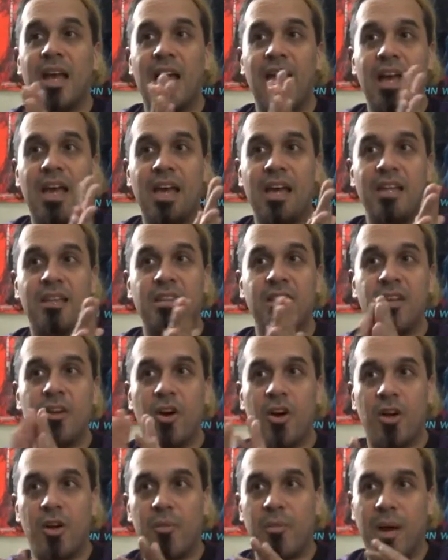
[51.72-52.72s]
And the
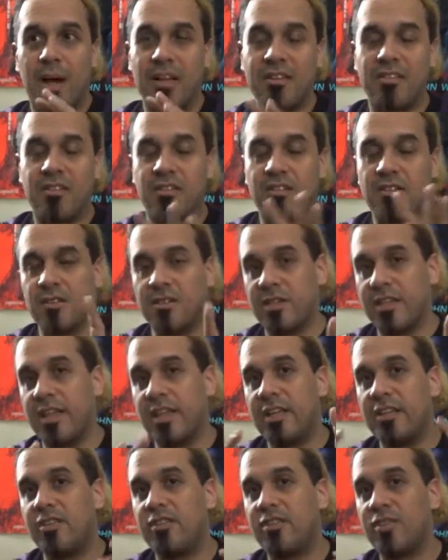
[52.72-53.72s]
Autobots are
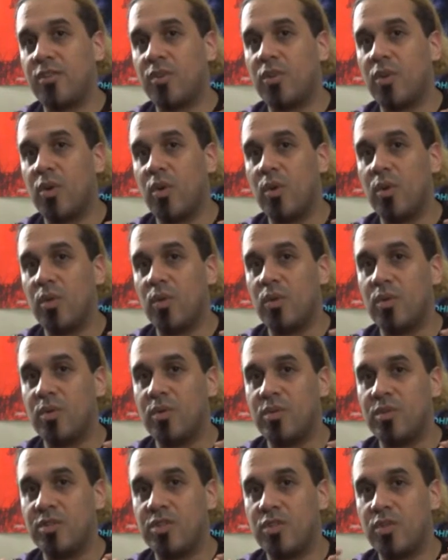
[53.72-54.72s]
looking to
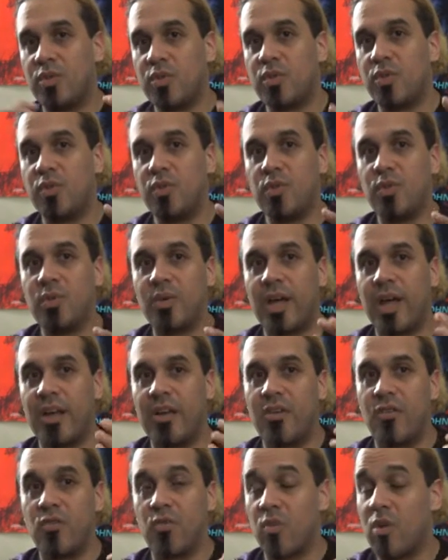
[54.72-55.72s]
go to do
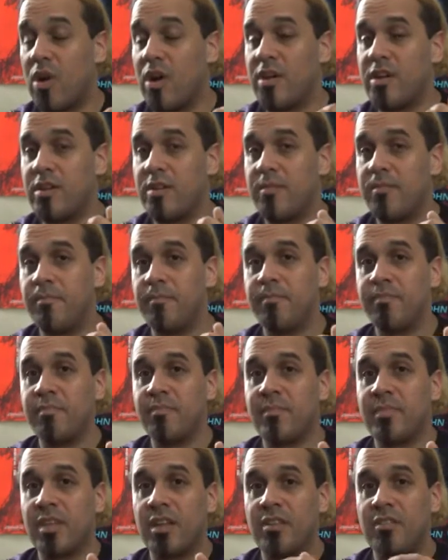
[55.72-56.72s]
a run
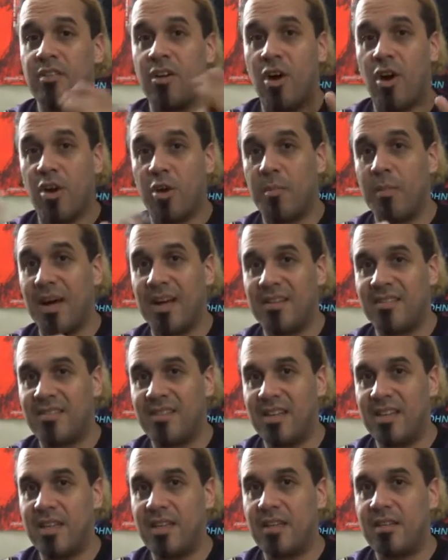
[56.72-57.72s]
to Autobot
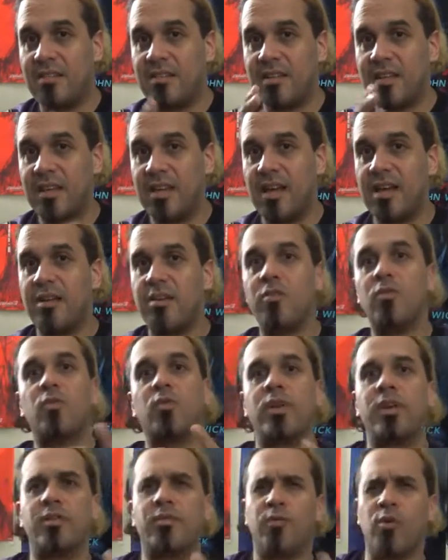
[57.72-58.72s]
City to get
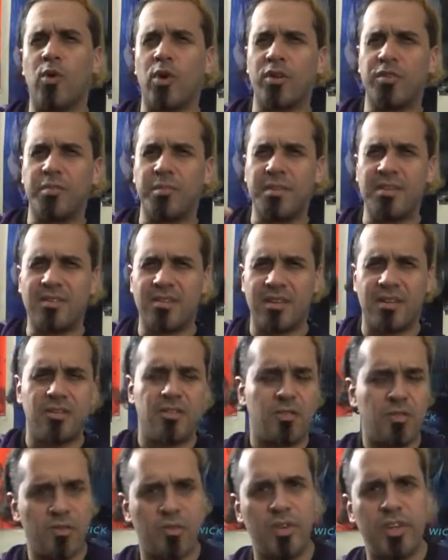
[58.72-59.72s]
reinforcements
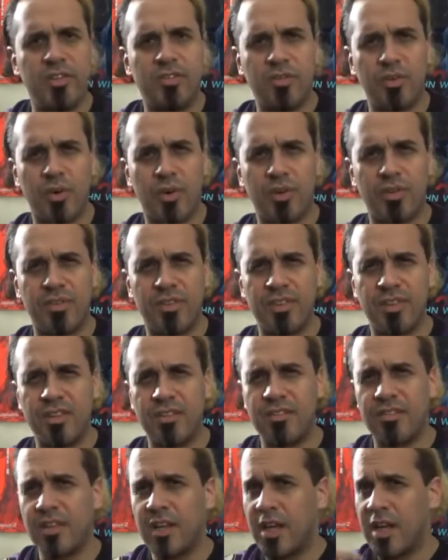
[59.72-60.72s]
and
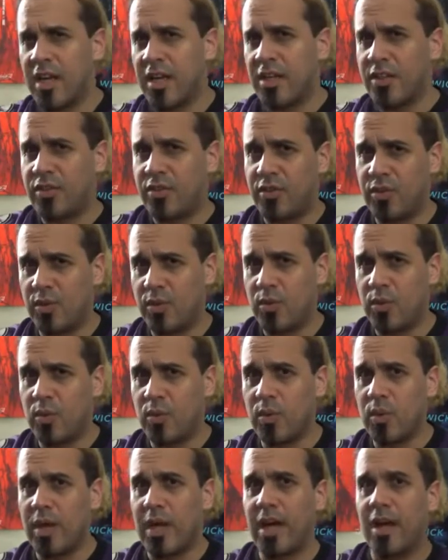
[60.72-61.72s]
resources
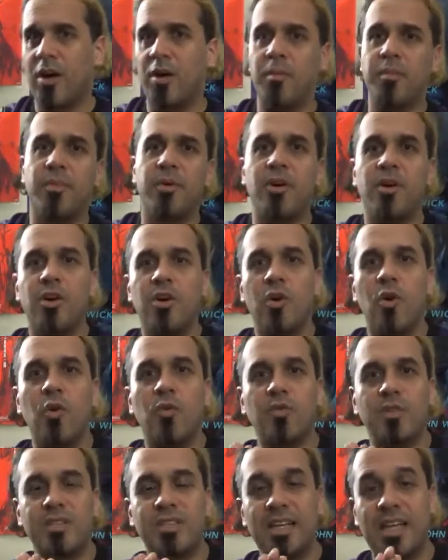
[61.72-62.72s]
to help
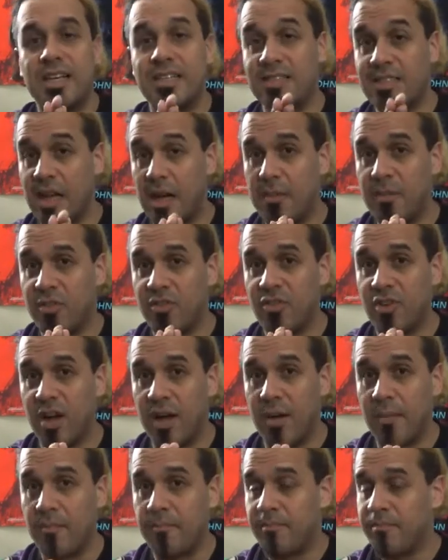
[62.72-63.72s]
overtake
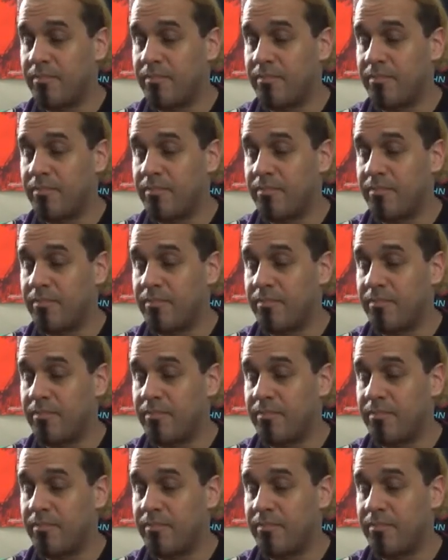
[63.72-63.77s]
Cybertron.